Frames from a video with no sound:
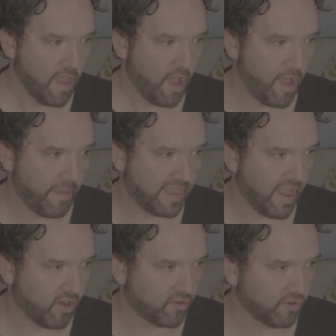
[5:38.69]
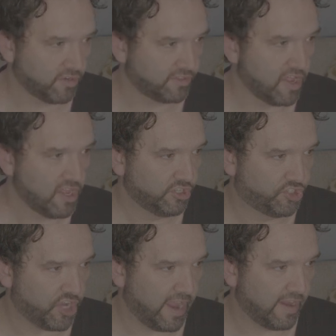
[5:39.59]
My characters:
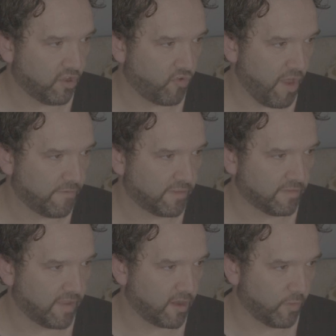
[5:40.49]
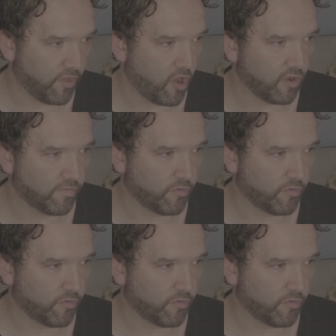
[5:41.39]
Jane, a graphic designer with a heart of